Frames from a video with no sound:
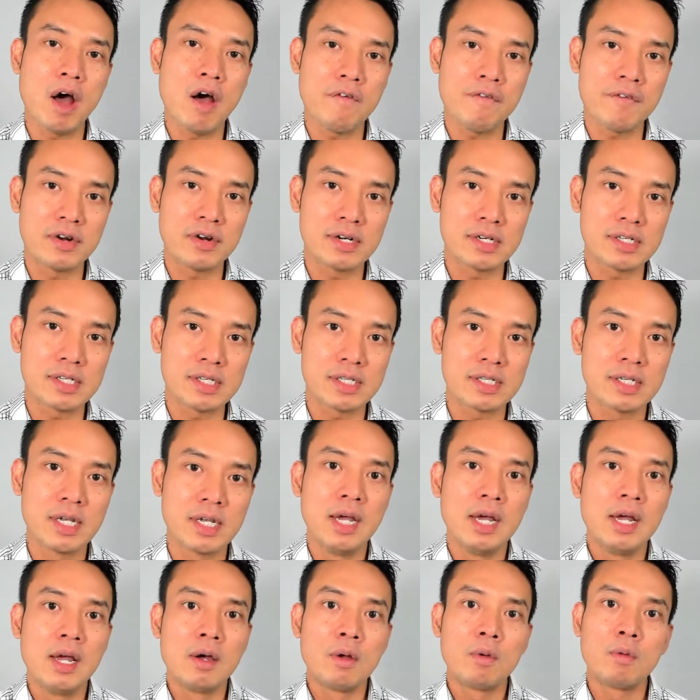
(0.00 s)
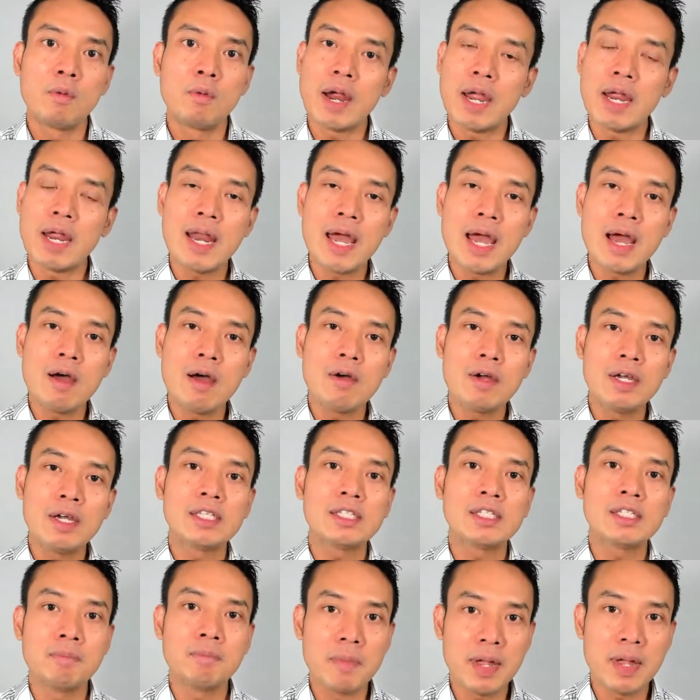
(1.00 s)
offers. Right now,
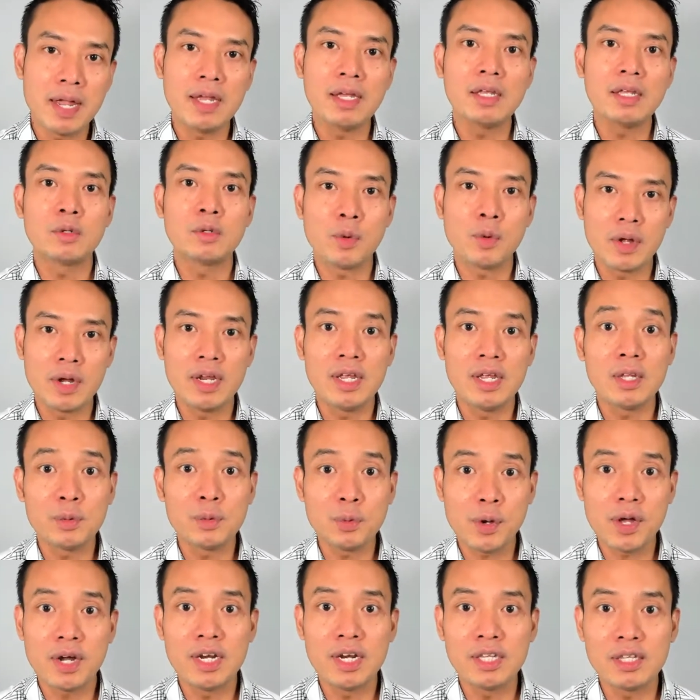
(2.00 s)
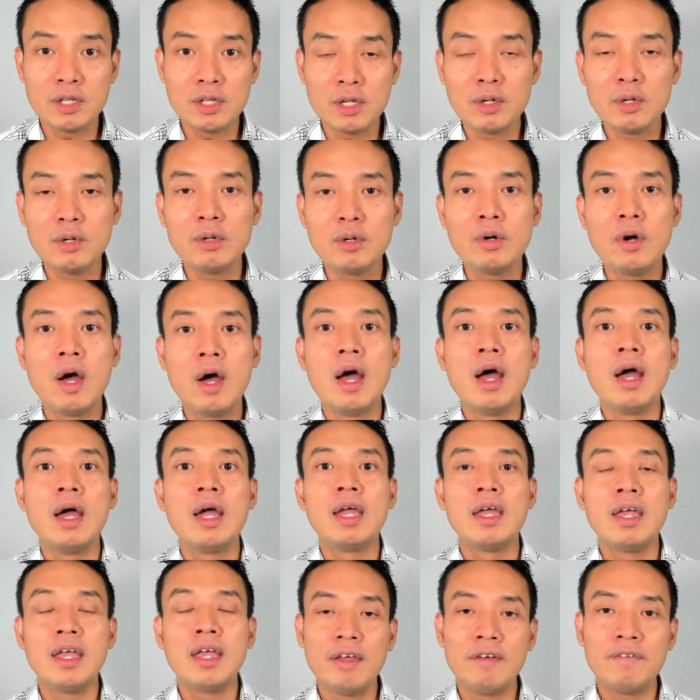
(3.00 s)
it's May 2022.
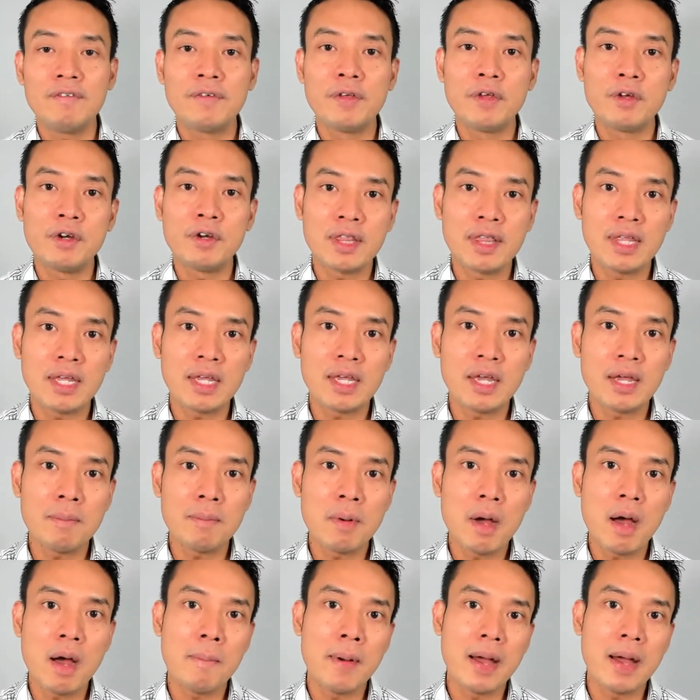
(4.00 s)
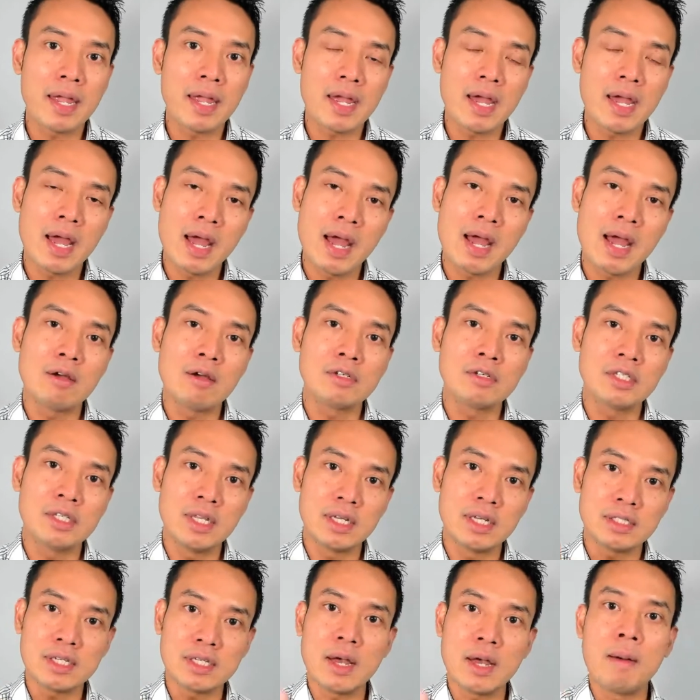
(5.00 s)
If you're thinking about buying a house
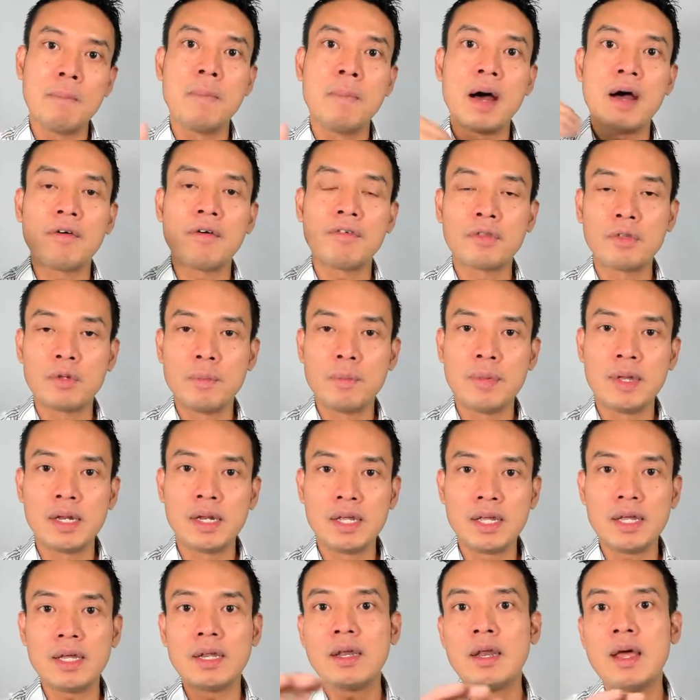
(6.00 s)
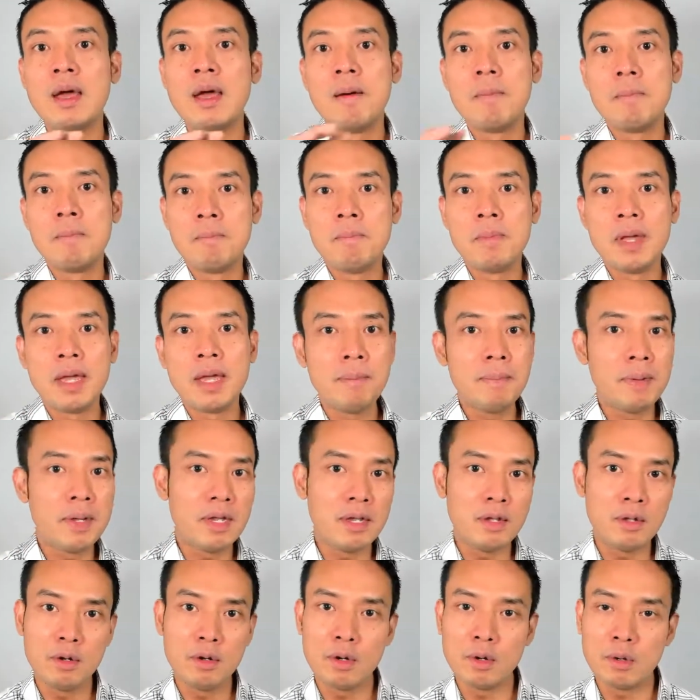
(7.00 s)
that's above 2 million, maybe
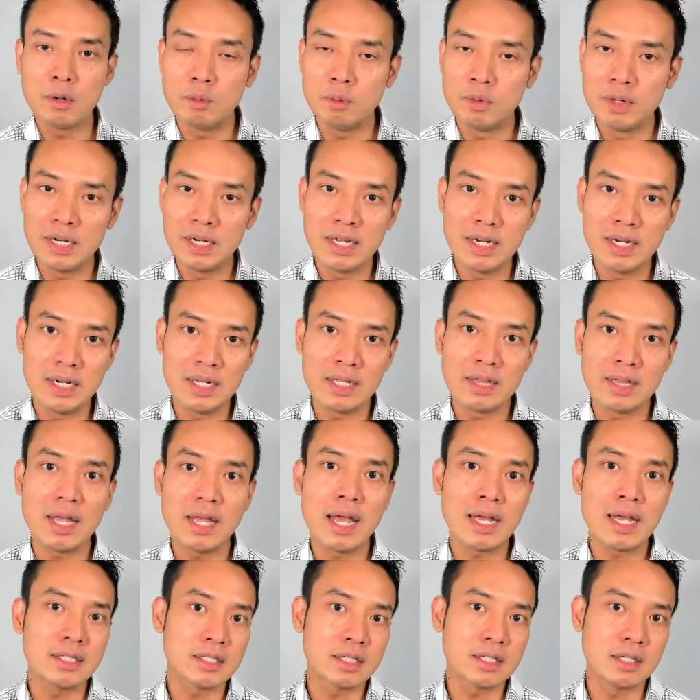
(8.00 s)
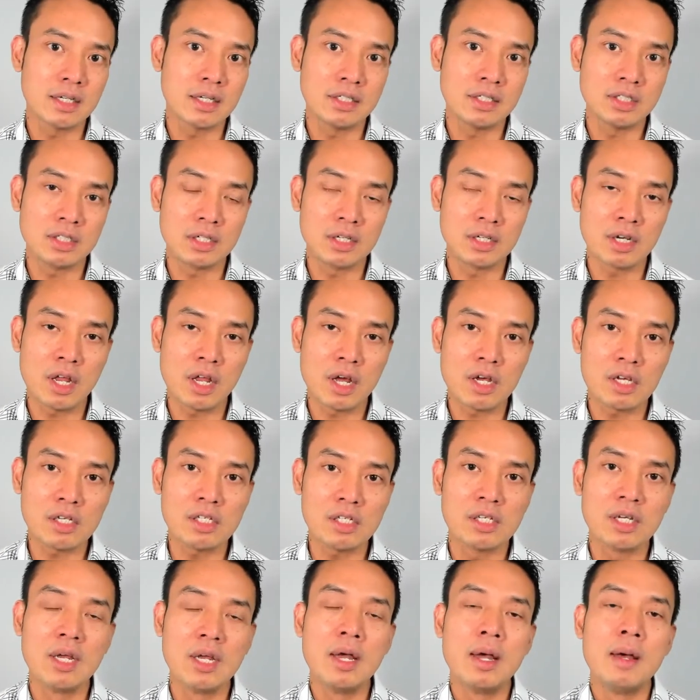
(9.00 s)
you don't really need escalation
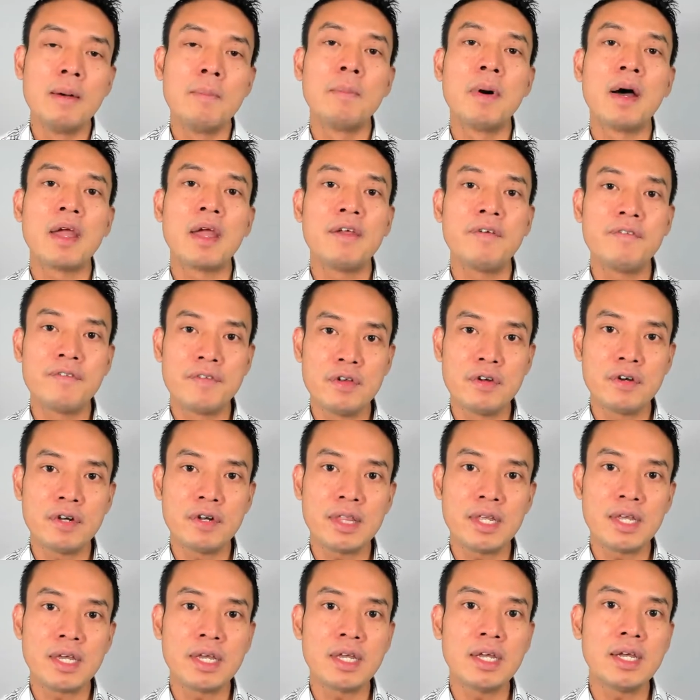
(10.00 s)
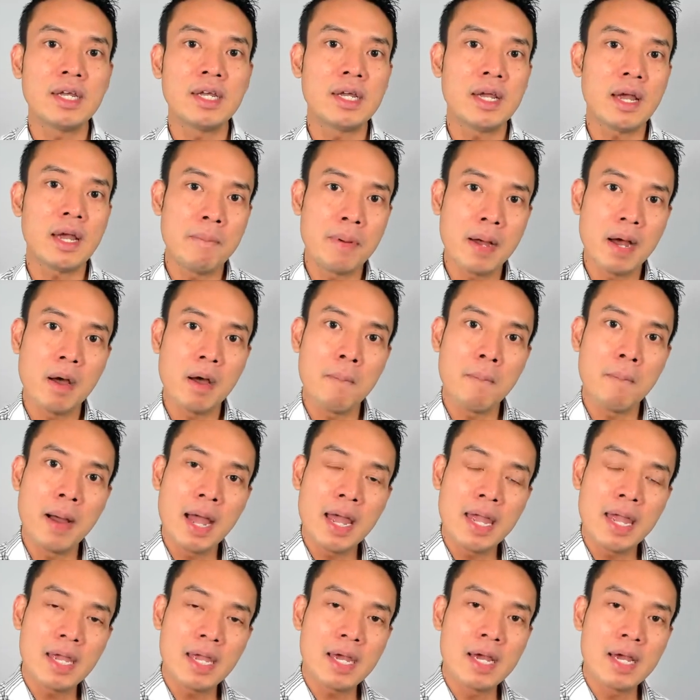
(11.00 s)
clause. But if you're thinking about
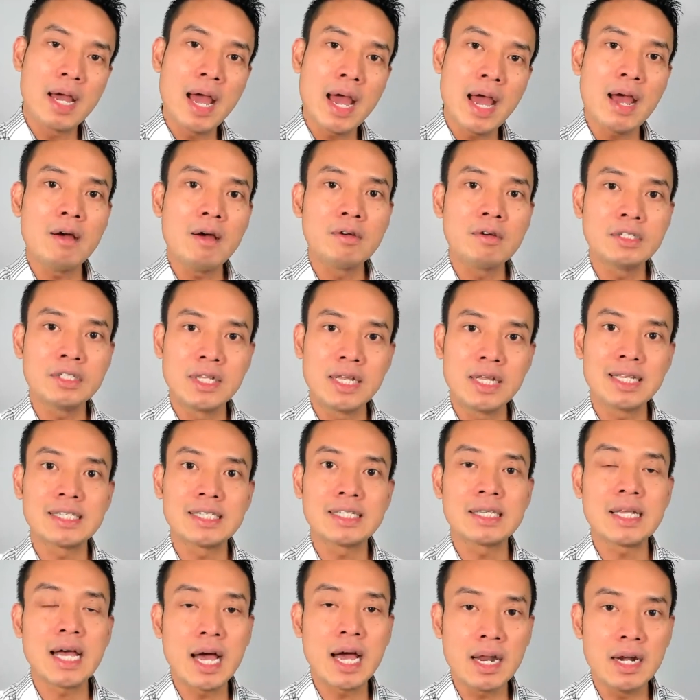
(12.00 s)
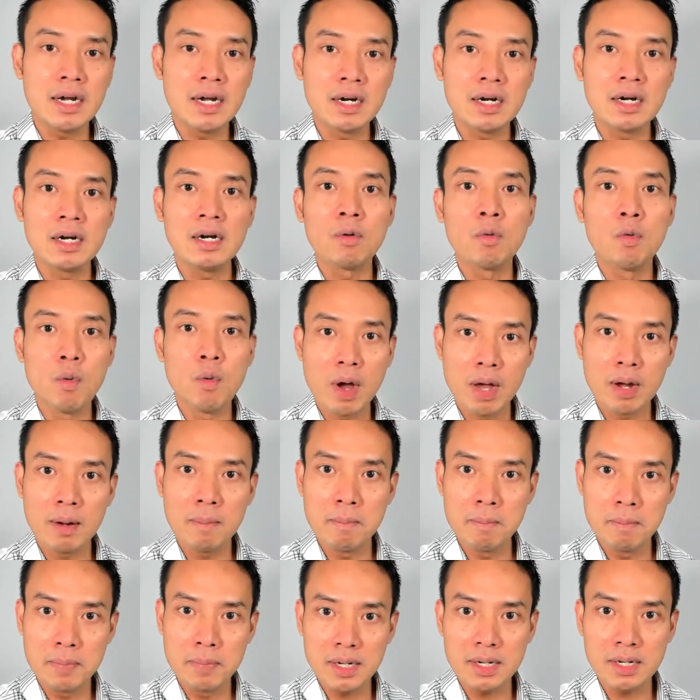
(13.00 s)
buying a house that's under 1
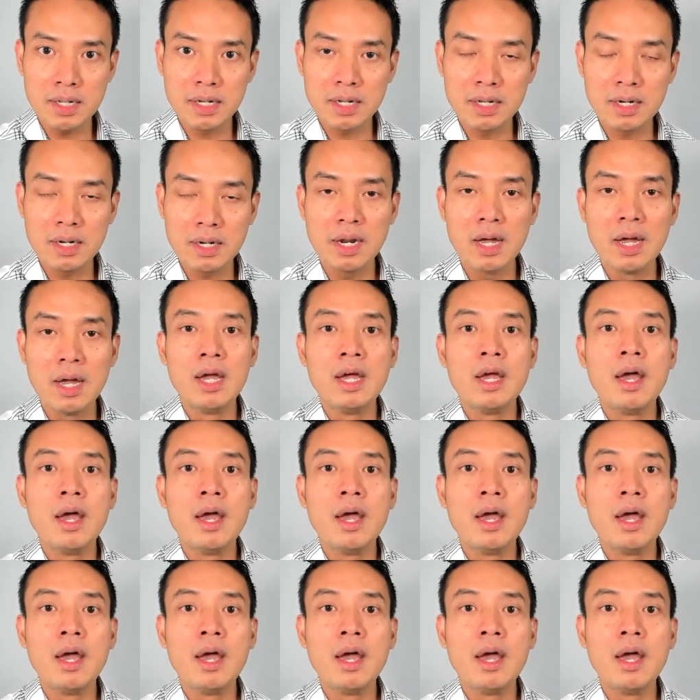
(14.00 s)
million,